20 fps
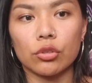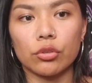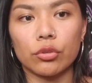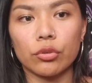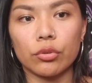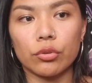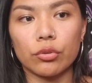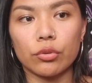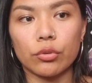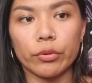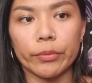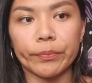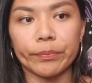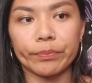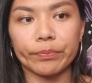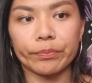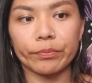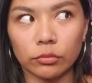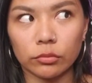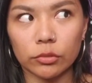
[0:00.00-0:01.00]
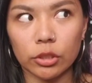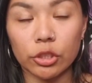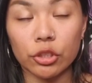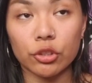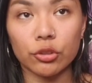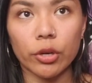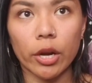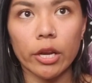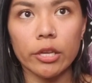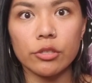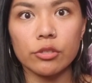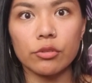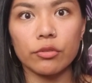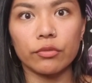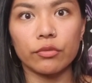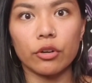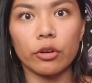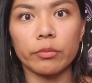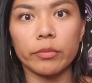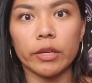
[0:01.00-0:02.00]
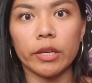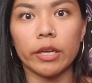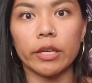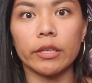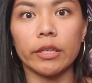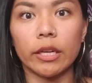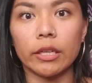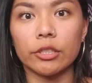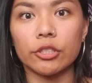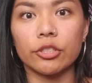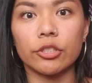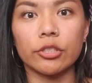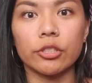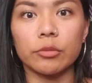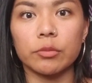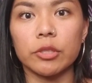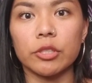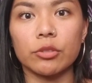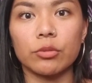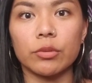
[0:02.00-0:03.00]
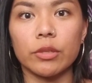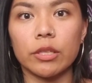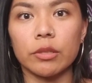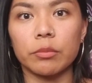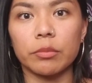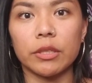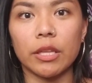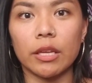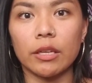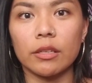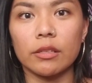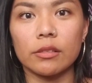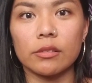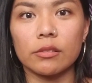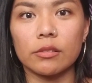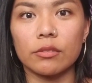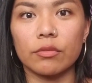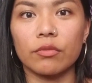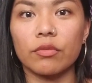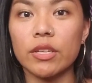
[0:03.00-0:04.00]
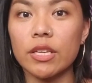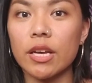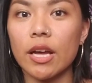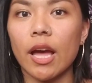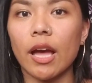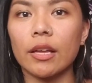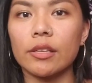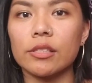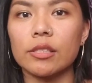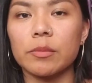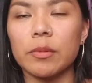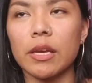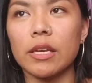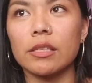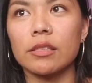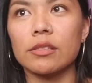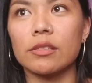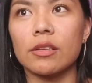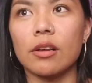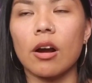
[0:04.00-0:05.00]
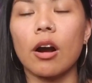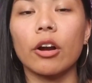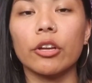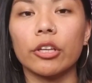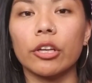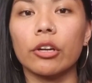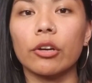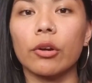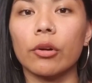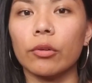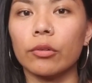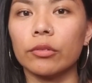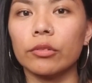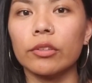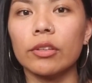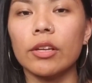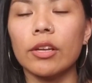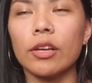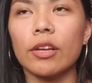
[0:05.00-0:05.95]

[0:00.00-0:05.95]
to try to form the connections between planets via aspect on your own